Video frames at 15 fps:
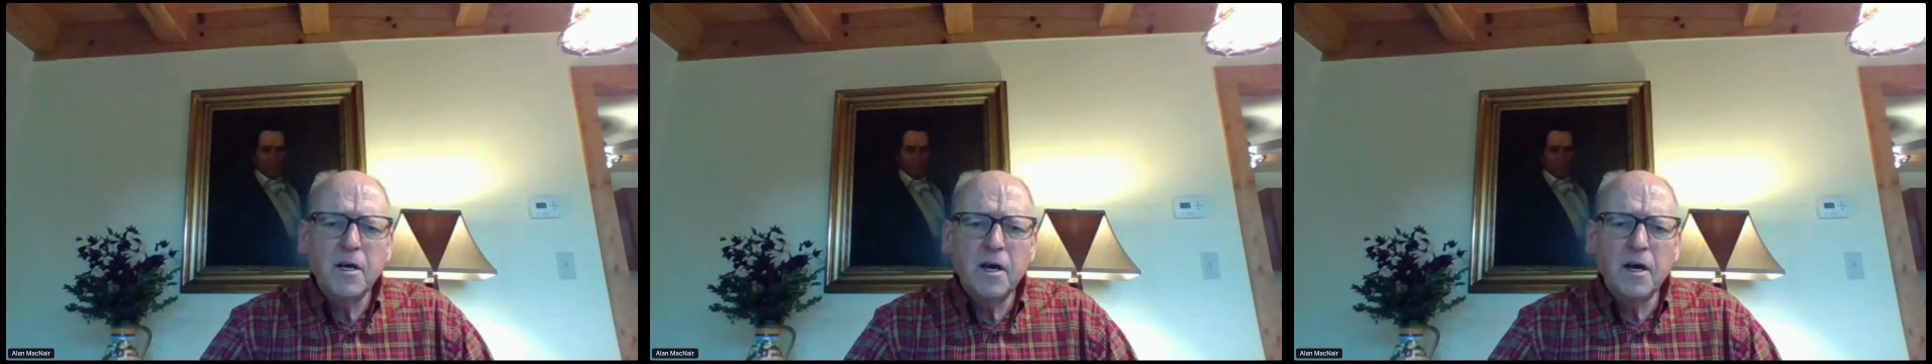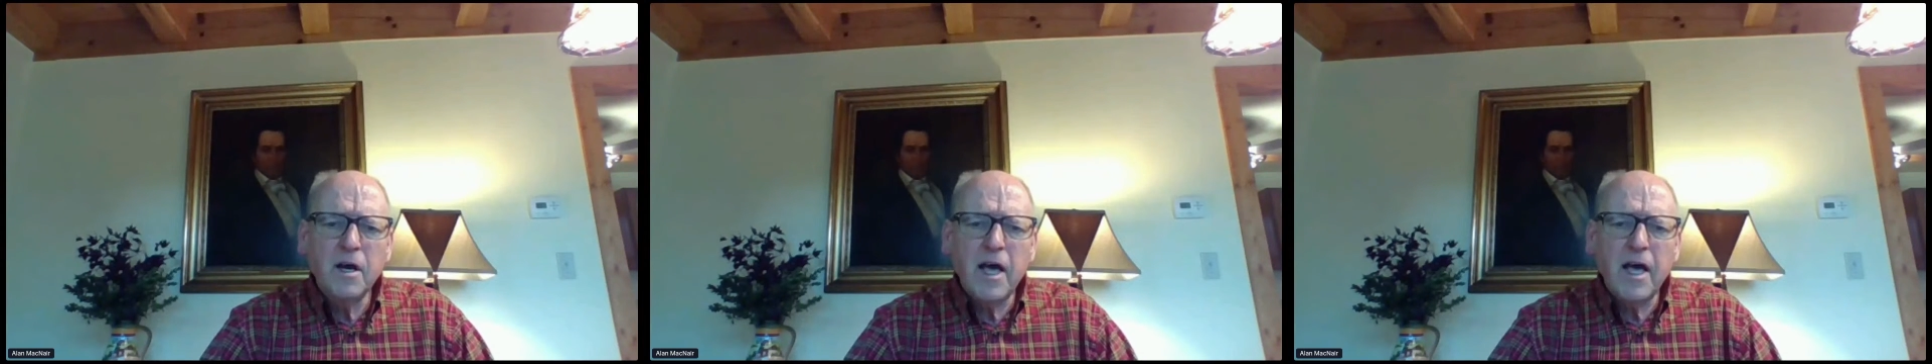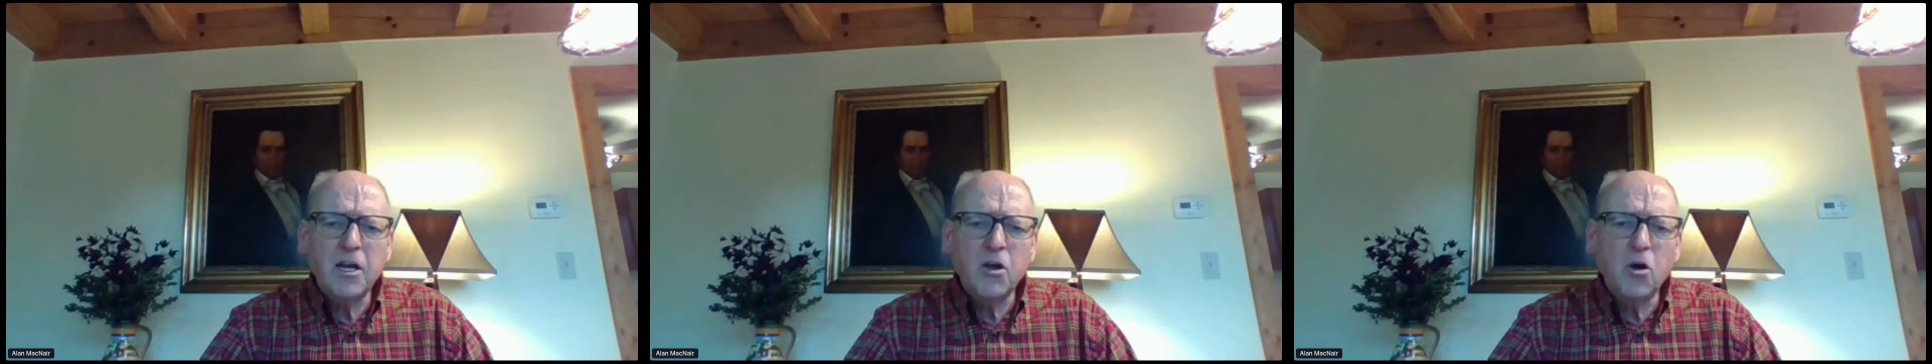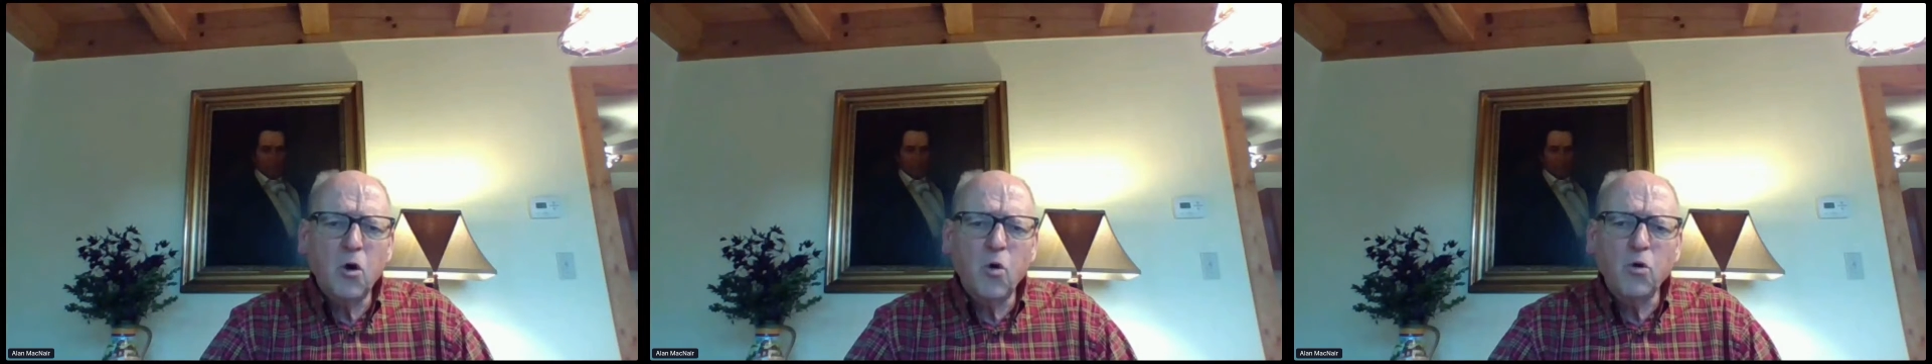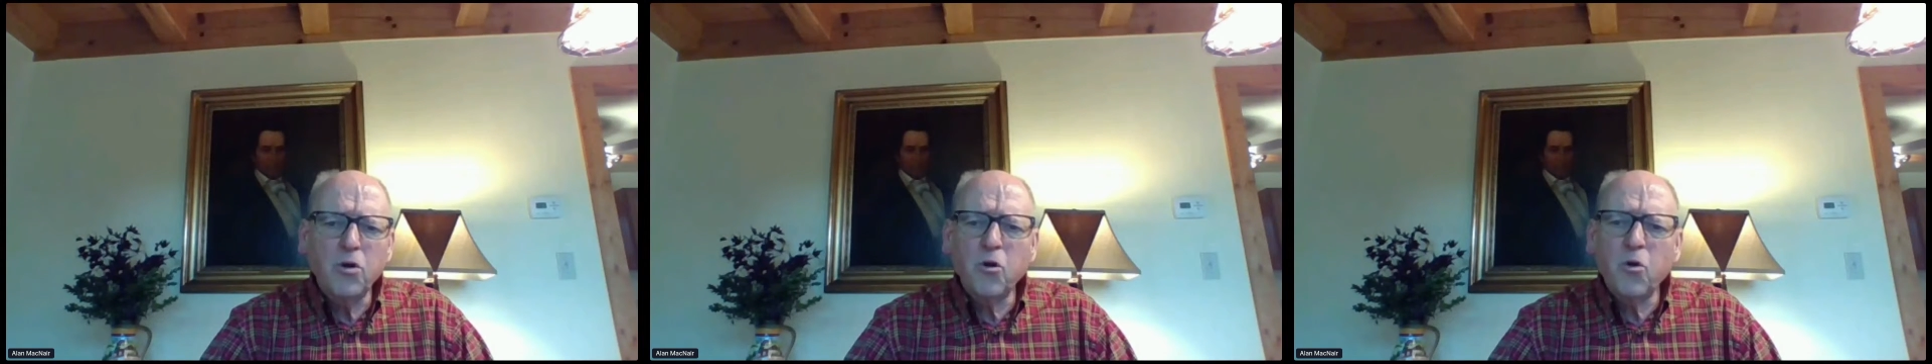had a
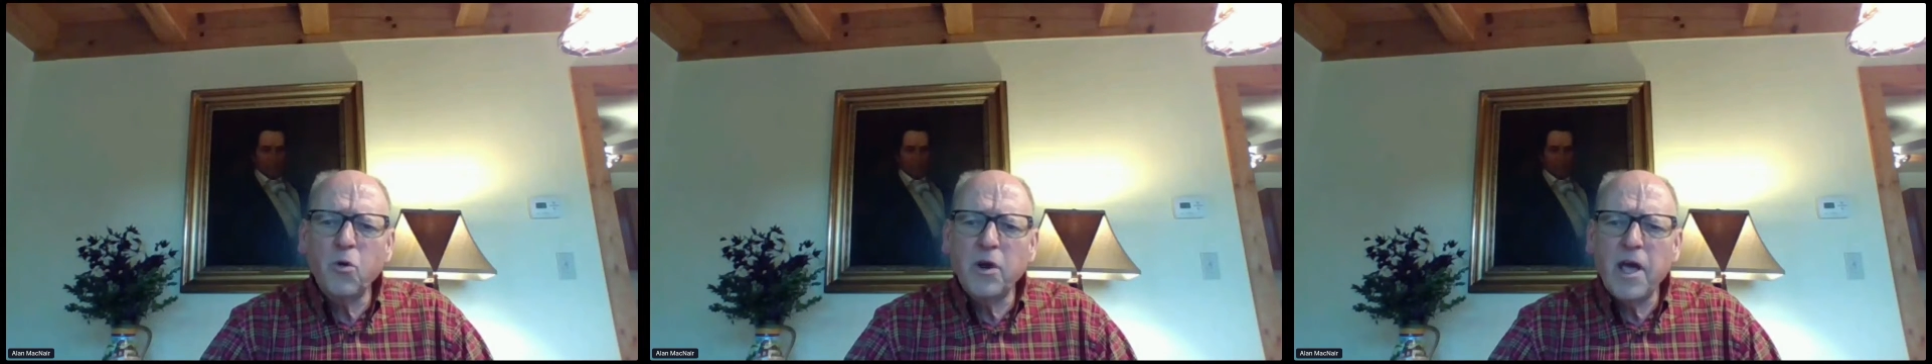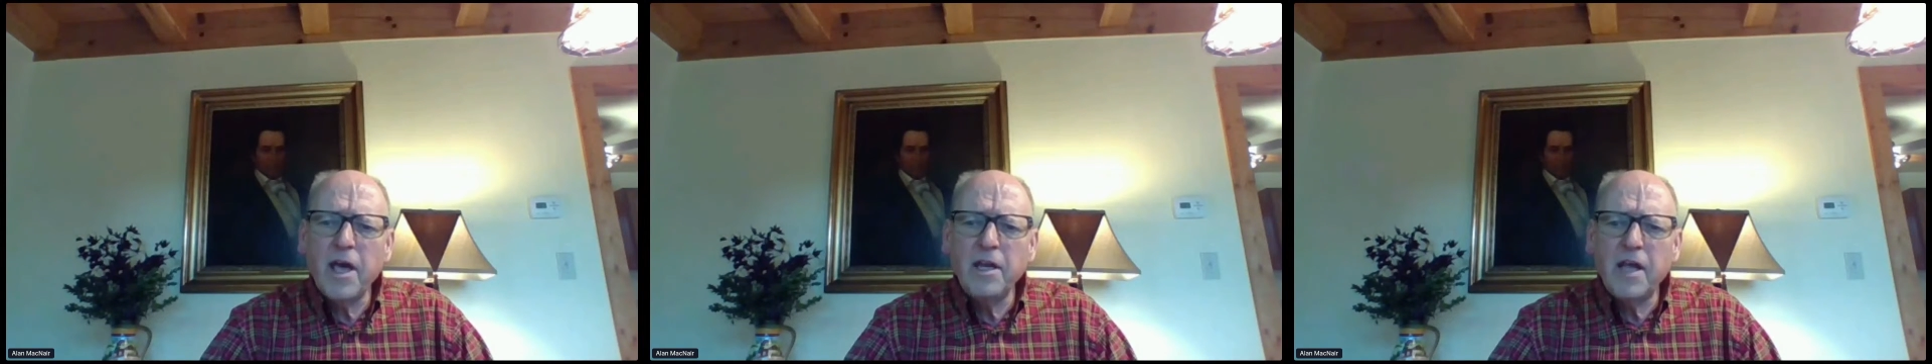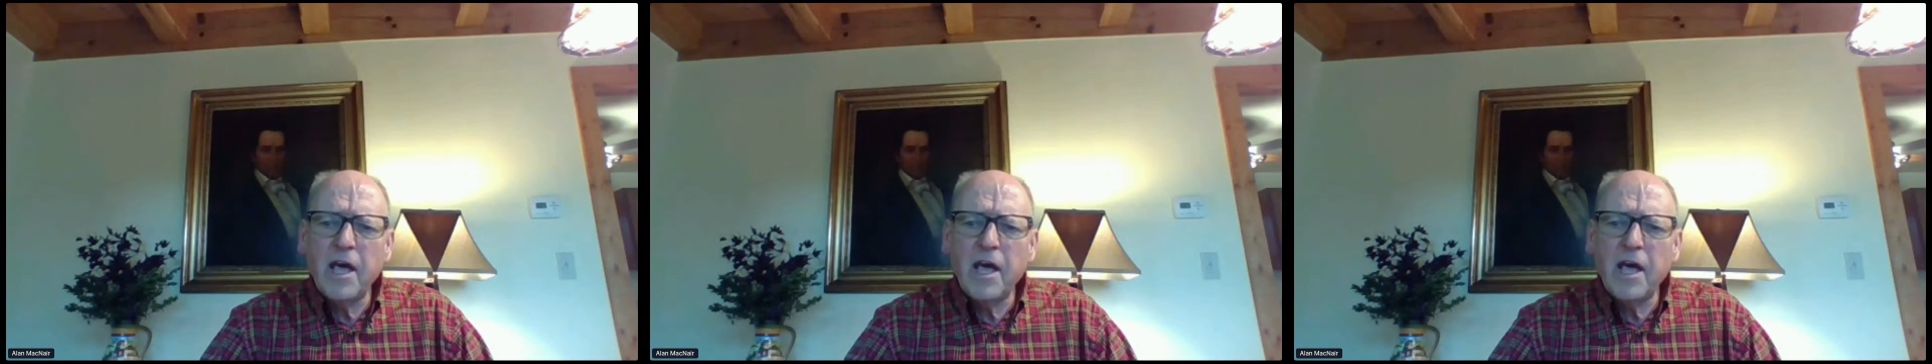goal to create